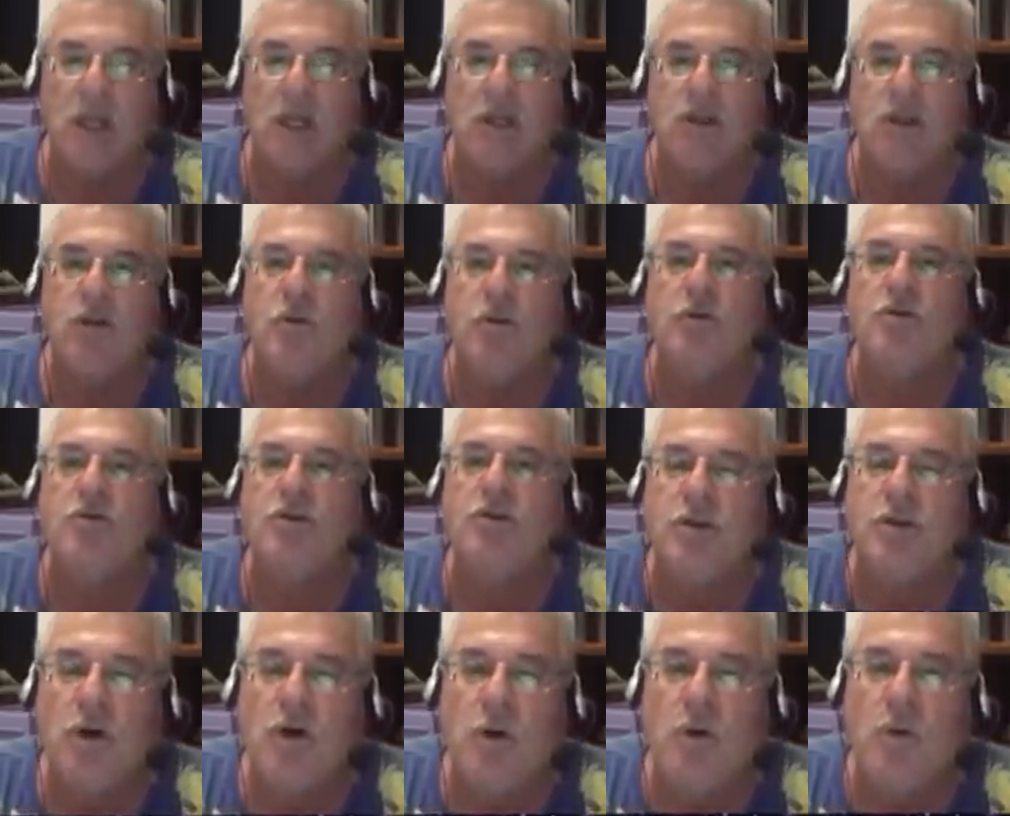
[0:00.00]
You
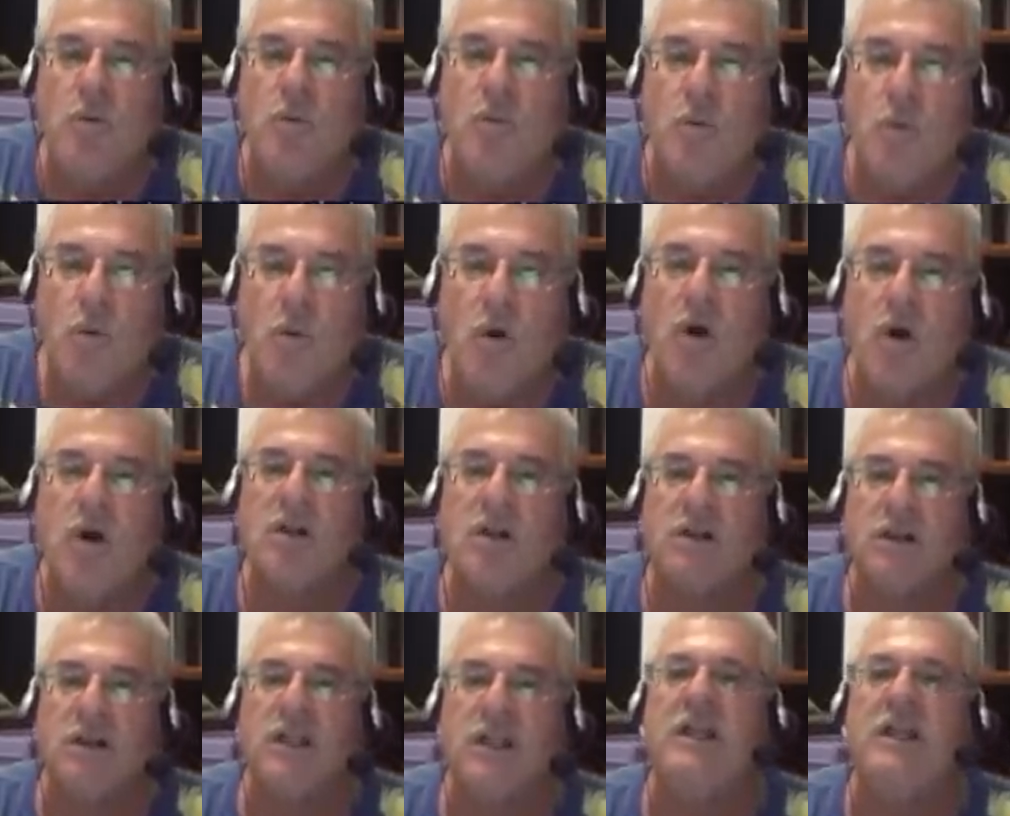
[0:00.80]
don't
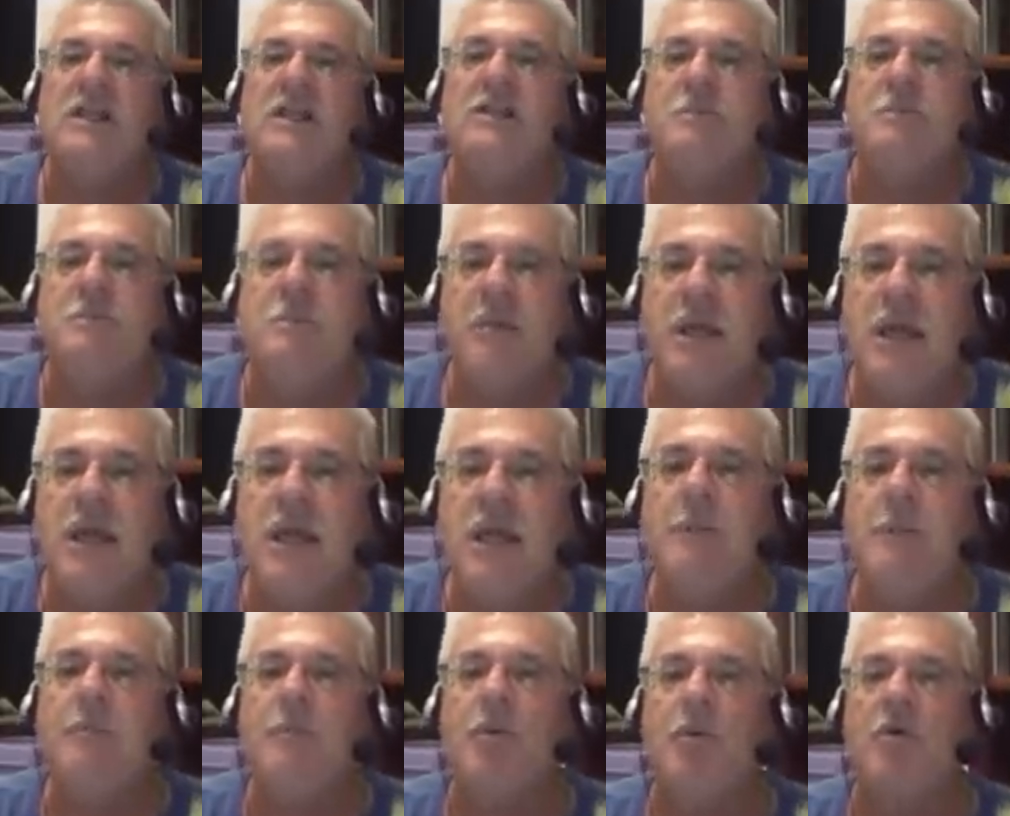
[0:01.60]
want these
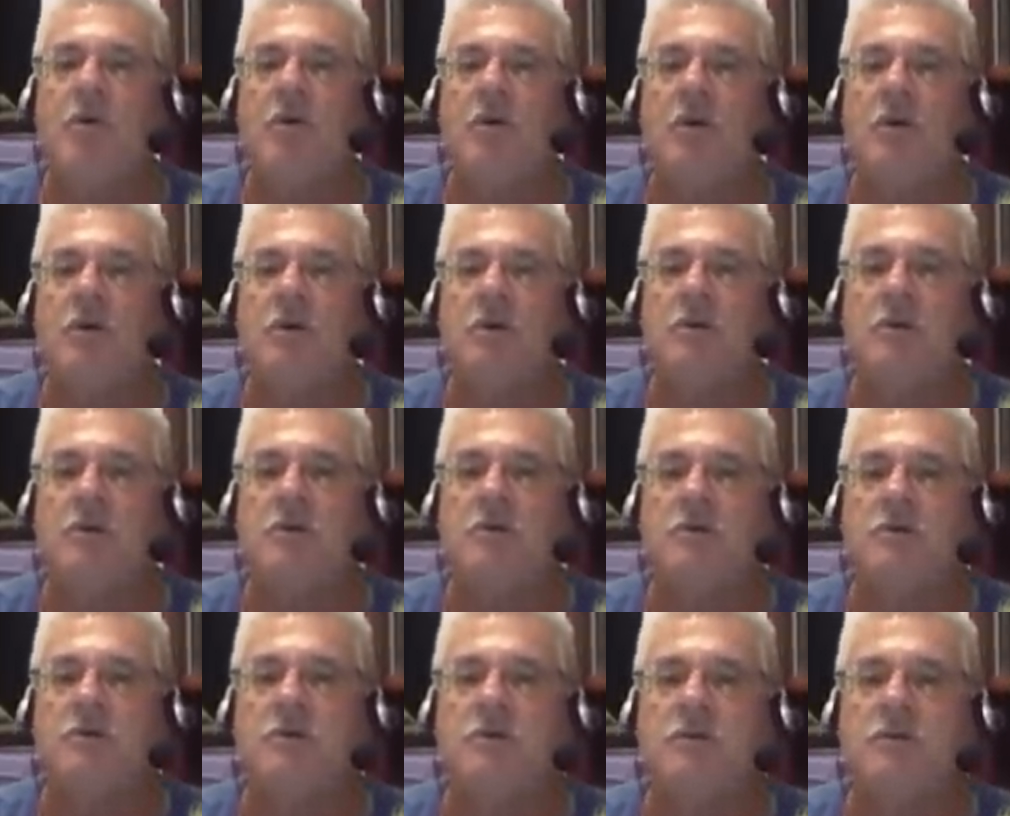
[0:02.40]
people
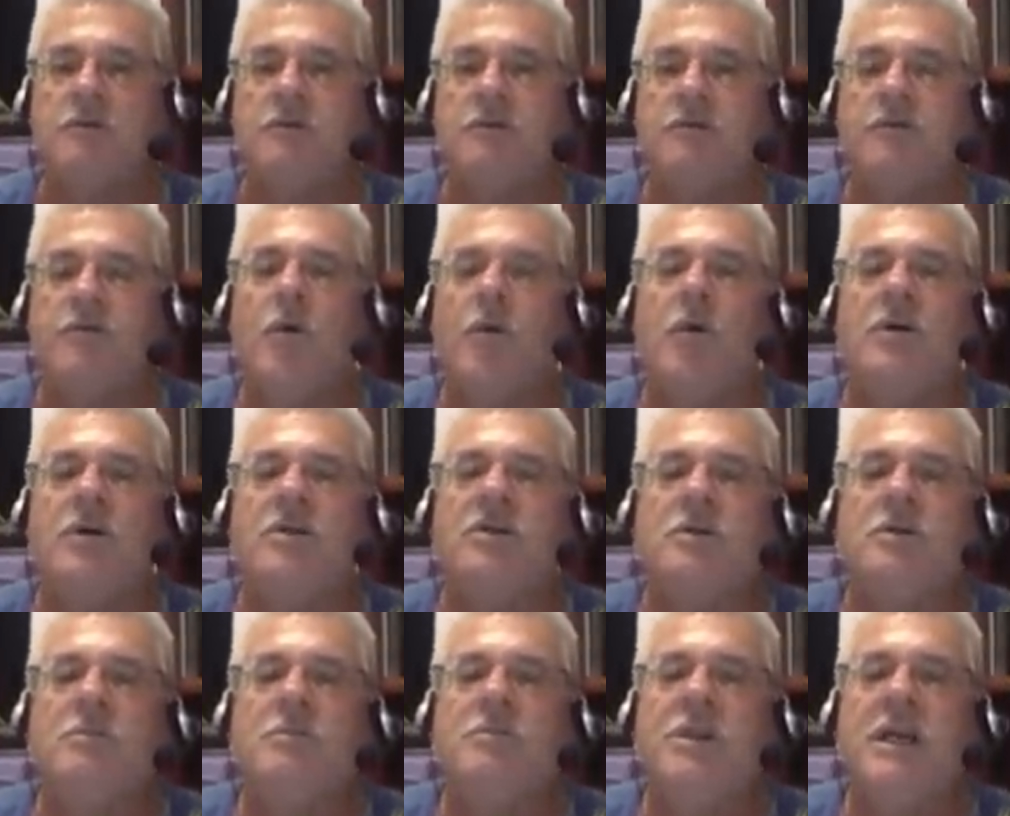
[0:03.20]

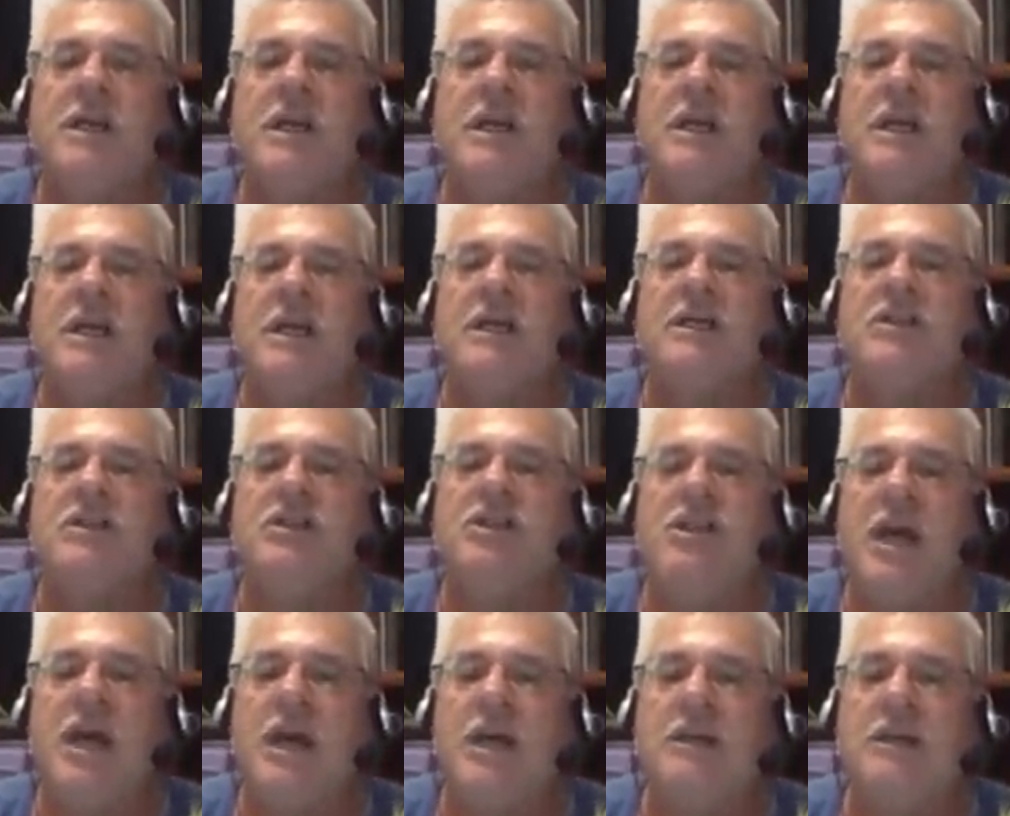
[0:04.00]
forcibly
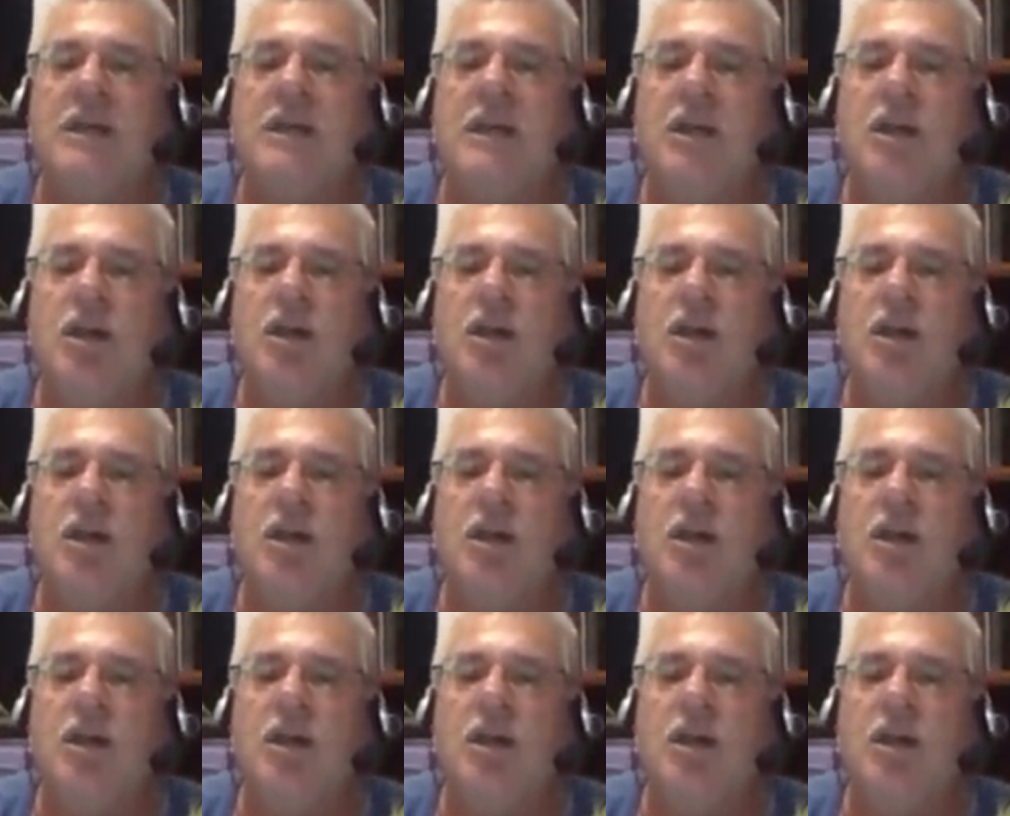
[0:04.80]
injecting